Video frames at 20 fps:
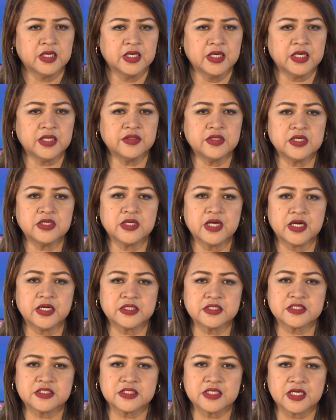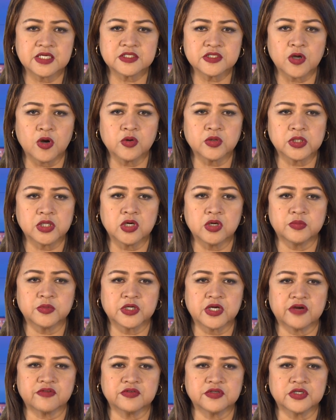In the United States,
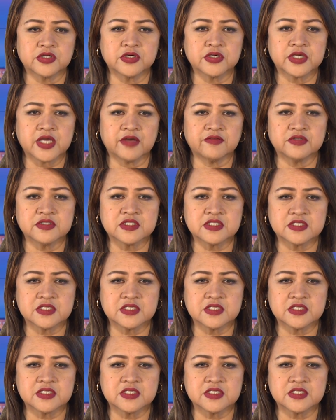Oklahoma Governor Kevin